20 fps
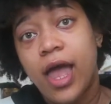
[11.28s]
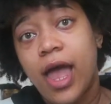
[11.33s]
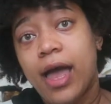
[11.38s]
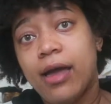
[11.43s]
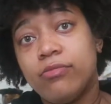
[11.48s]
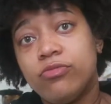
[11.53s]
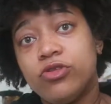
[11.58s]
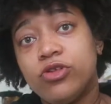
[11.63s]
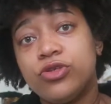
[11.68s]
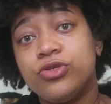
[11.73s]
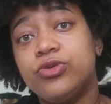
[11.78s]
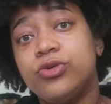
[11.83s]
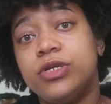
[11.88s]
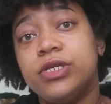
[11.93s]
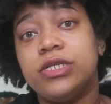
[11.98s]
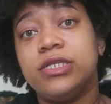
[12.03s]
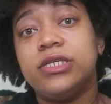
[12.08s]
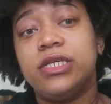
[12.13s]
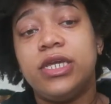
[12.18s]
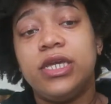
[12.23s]
I'm just going
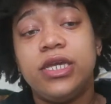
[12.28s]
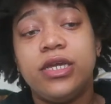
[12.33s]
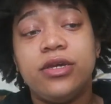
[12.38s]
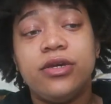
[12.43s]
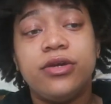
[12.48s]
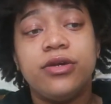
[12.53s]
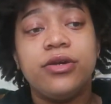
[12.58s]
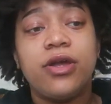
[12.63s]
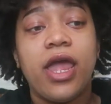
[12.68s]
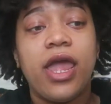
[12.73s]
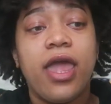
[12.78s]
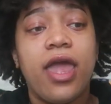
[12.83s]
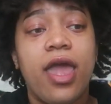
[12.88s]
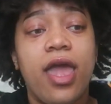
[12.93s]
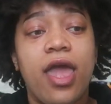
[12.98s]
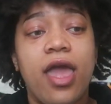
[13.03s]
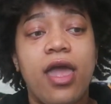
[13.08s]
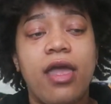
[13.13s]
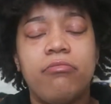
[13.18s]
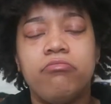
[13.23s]
to sit here
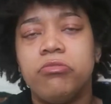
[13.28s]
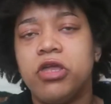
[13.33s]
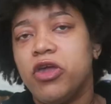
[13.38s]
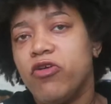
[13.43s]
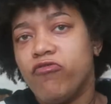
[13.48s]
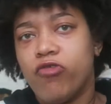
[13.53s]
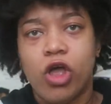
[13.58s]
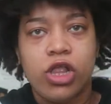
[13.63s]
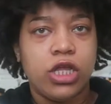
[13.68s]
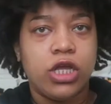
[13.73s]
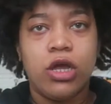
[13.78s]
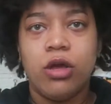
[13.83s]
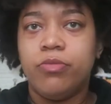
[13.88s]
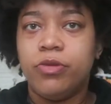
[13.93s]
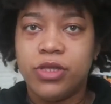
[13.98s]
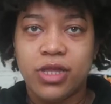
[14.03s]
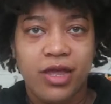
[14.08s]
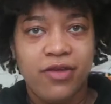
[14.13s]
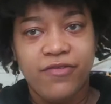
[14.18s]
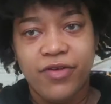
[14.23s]
and give y'all a
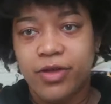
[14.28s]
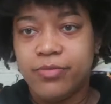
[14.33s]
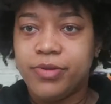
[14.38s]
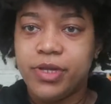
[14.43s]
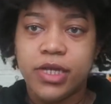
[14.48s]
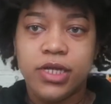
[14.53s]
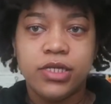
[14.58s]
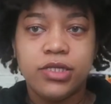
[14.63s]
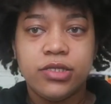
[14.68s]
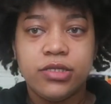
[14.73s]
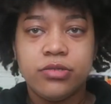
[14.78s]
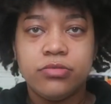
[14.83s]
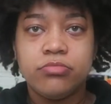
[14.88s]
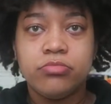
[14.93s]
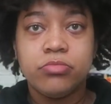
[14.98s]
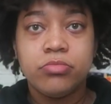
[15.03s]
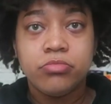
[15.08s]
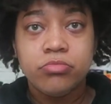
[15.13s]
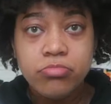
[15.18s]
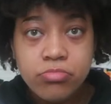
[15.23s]
couple life updates.
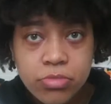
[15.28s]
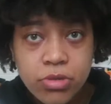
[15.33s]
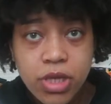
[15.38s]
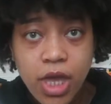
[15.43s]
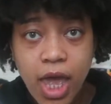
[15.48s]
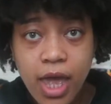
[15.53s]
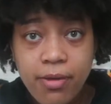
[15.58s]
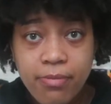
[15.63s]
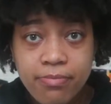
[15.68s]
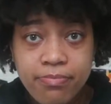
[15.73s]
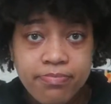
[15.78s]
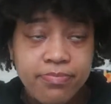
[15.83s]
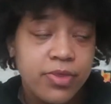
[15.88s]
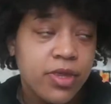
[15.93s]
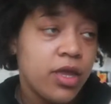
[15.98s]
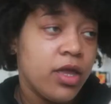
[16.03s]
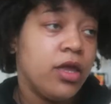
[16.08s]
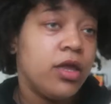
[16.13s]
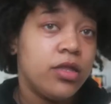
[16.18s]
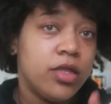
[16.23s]
Okay?
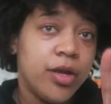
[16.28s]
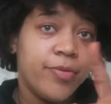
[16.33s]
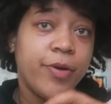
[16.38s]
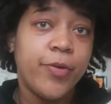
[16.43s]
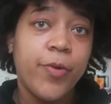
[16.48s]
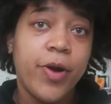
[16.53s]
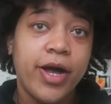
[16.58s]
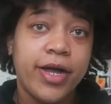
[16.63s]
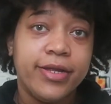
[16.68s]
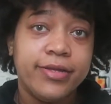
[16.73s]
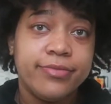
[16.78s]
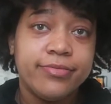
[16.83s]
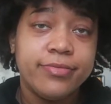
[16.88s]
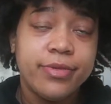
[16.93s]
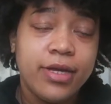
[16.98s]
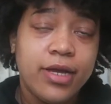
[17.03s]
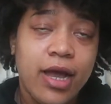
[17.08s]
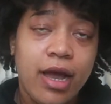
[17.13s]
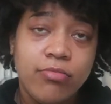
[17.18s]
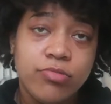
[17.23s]
Number one,
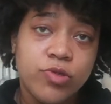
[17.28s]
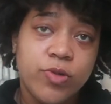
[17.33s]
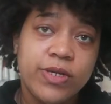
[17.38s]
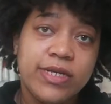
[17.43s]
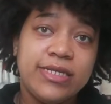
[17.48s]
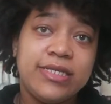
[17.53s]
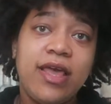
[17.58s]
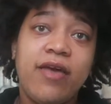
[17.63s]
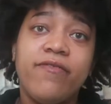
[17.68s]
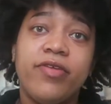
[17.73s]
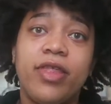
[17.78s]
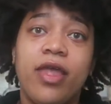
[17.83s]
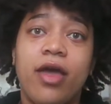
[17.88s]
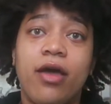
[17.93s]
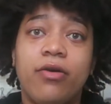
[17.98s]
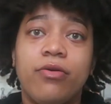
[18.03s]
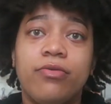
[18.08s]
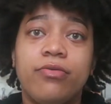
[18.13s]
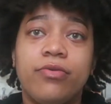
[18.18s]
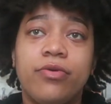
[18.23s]
I'm 27
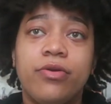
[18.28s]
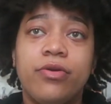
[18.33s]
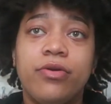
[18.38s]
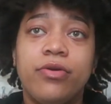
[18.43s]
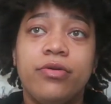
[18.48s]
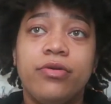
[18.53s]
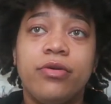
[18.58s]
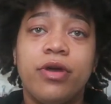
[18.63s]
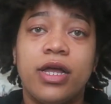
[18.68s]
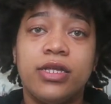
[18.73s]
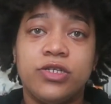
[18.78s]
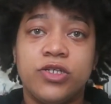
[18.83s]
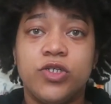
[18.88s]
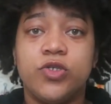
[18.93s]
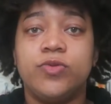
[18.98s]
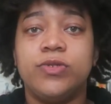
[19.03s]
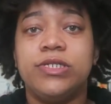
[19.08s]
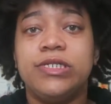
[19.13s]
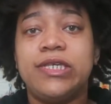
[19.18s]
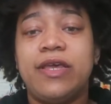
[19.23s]
now. I
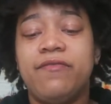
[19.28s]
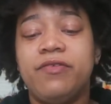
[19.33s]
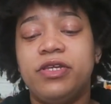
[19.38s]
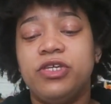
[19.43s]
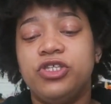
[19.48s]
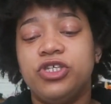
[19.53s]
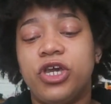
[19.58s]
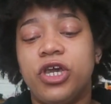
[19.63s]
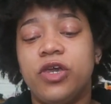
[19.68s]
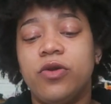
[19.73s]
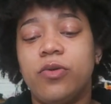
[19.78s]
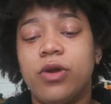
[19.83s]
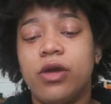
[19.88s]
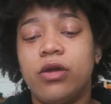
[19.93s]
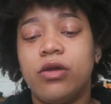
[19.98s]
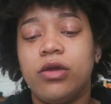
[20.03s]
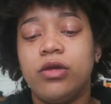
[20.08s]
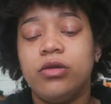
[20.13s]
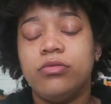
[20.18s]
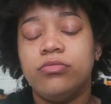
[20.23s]
turned 27 in
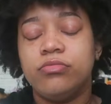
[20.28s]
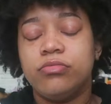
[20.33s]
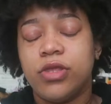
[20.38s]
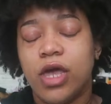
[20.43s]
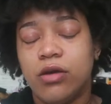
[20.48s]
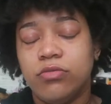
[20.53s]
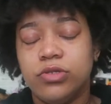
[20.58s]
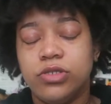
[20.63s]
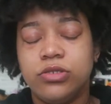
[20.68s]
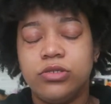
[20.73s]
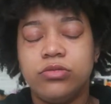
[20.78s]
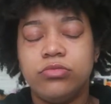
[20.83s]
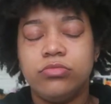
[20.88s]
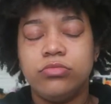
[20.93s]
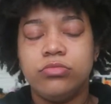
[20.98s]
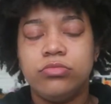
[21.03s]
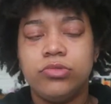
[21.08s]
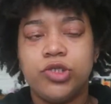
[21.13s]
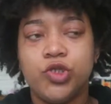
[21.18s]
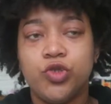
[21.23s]
January. That was
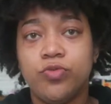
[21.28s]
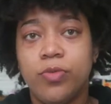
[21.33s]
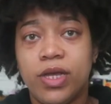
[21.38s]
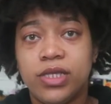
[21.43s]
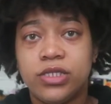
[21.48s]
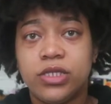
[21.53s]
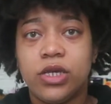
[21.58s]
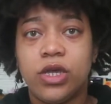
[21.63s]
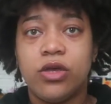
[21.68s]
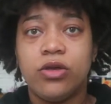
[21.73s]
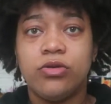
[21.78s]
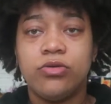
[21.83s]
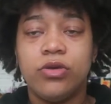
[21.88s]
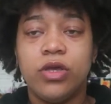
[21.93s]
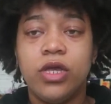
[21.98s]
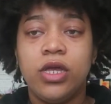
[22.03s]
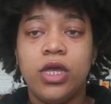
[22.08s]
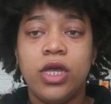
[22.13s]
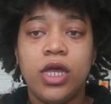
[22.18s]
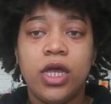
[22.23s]
2 months ago.
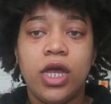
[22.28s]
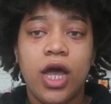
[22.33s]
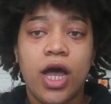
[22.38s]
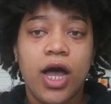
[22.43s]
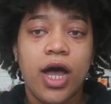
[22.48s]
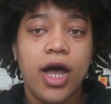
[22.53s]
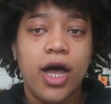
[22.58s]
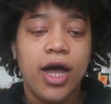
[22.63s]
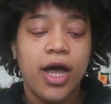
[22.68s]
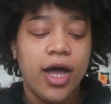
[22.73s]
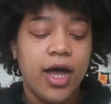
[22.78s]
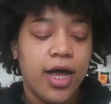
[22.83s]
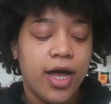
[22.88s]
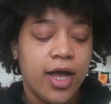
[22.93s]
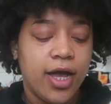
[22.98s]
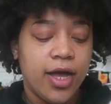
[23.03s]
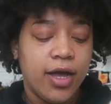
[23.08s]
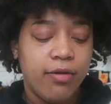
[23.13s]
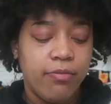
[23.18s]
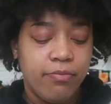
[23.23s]

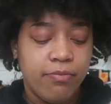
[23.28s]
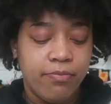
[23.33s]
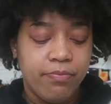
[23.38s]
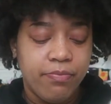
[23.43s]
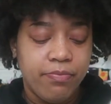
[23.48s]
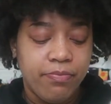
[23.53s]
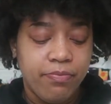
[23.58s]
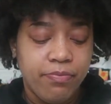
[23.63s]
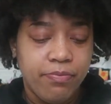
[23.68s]
I'm